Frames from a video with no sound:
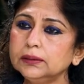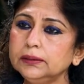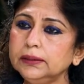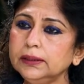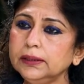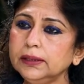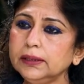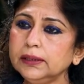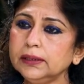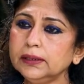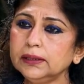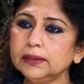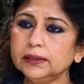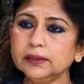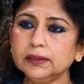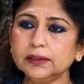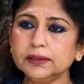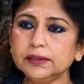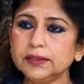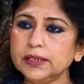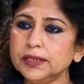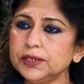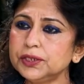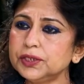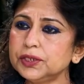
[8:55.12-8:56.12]
The
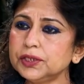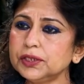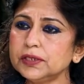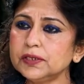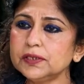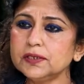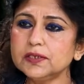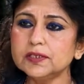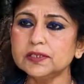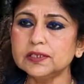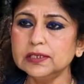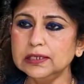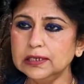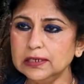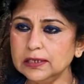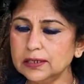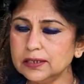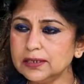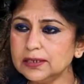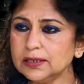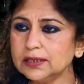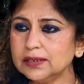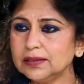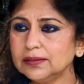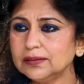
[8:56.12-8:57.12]
teachers
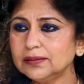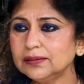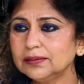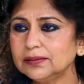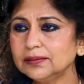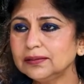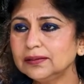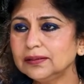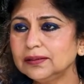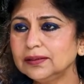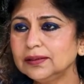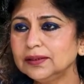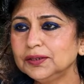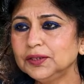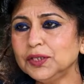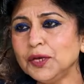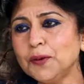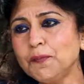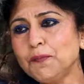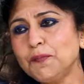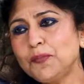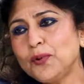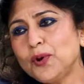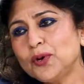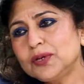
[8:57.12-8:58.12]
learned the
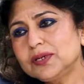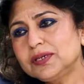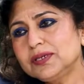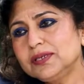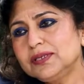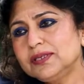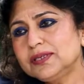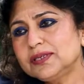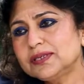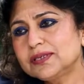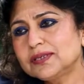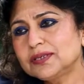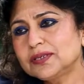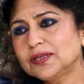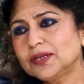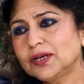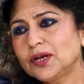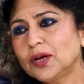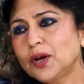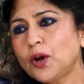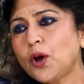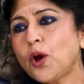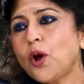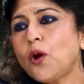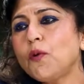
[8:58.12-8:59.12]
importance
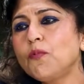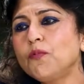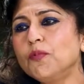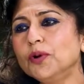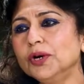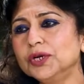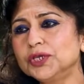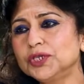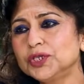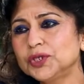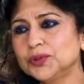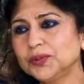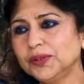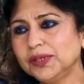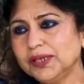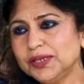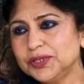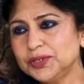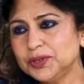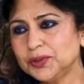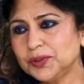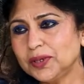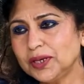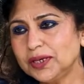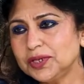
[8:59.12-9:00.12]
of virtual
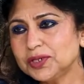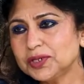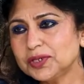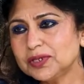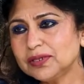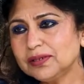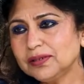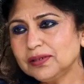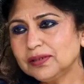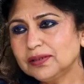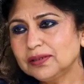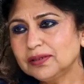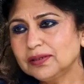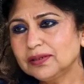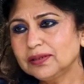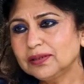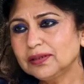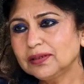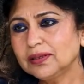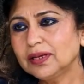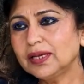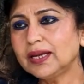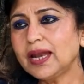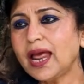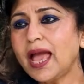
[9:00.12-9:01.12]
education,
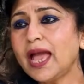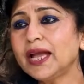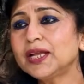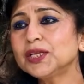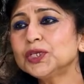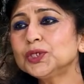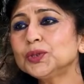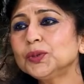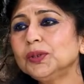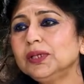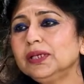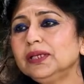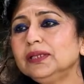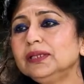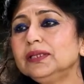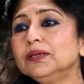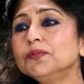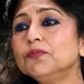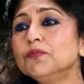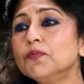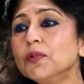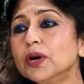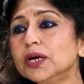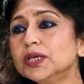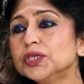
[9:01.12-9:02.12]
and actually the
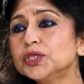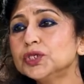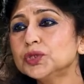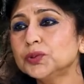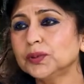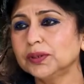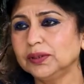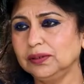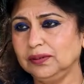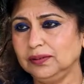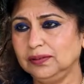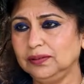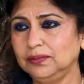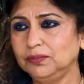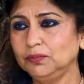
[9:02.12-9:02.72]
virtual,